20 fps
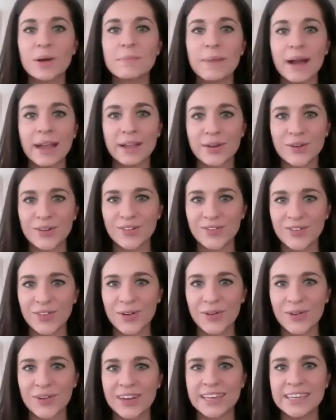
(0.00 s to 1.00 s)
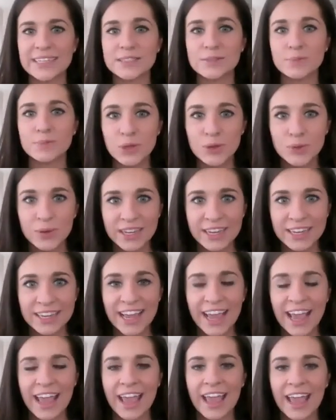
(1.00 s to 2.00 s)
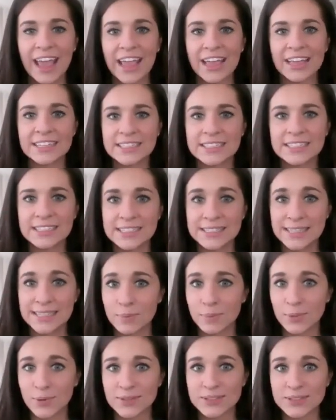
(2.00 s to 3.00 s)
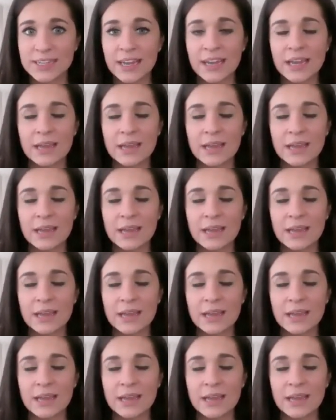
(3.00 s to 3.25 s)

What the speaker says: microphone is muted and disabled,